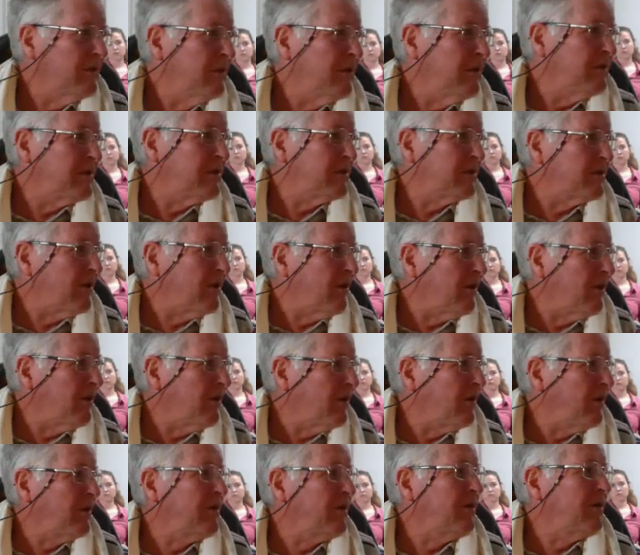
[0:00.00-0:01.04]
He says,
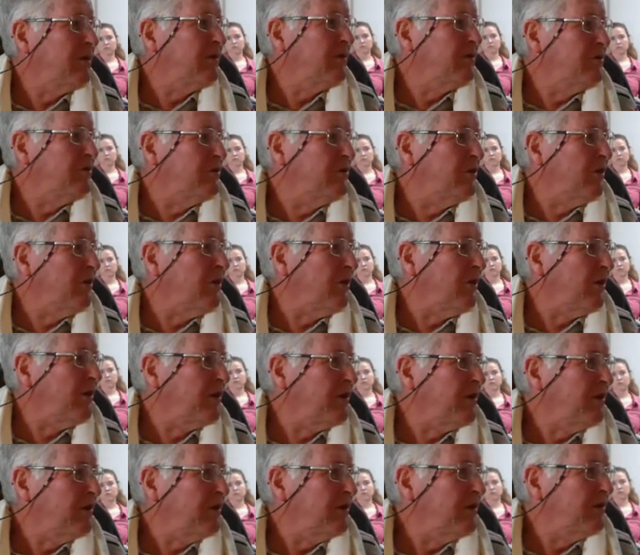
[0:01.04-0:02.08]
I
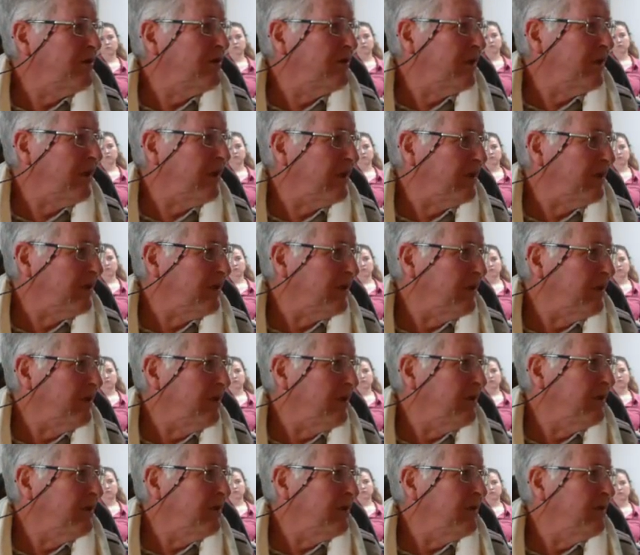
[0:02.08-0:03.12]
die daily.
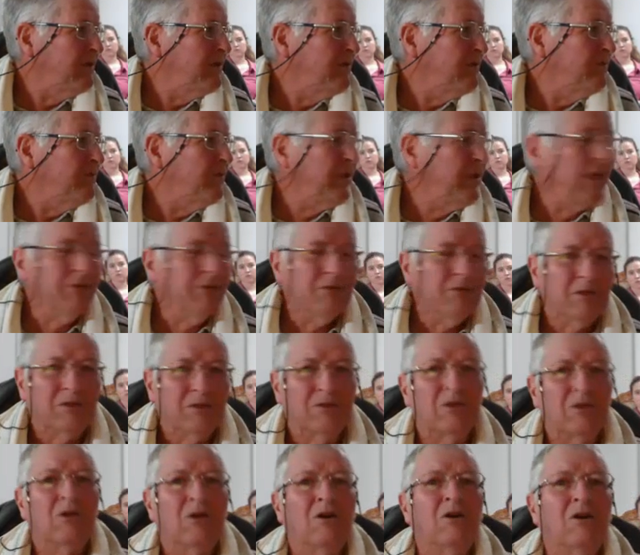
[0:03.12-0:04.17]
We have to
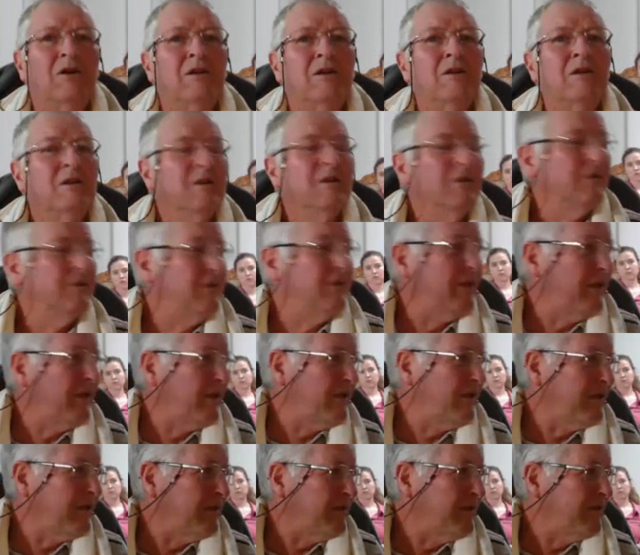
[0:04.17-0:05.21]
die
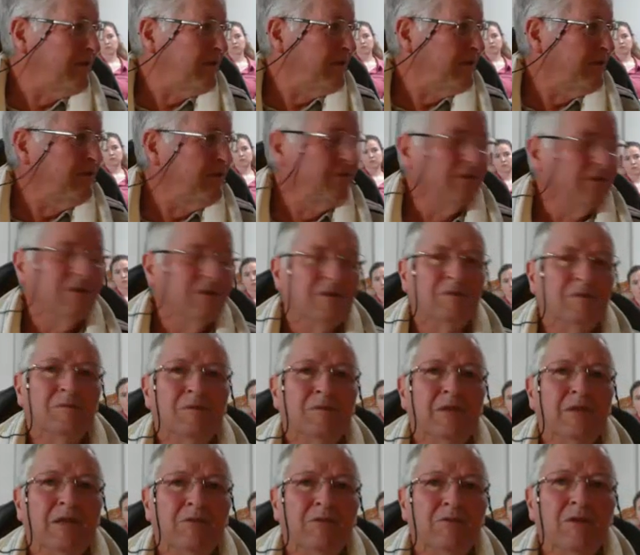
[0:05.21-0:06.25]
daily.
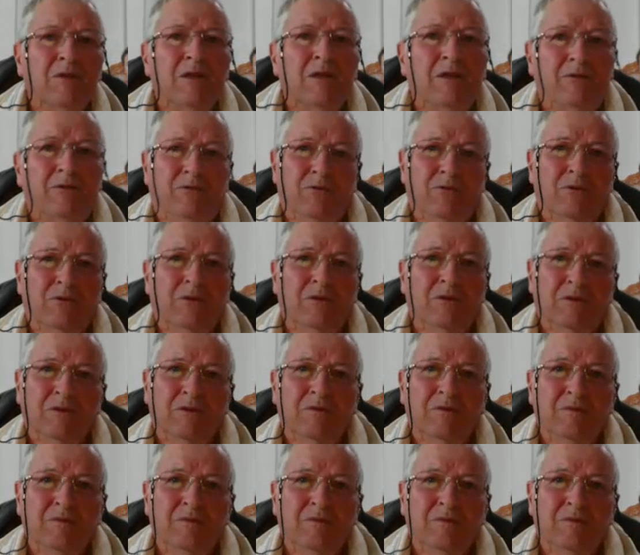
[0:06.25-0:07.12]
Get ready for it.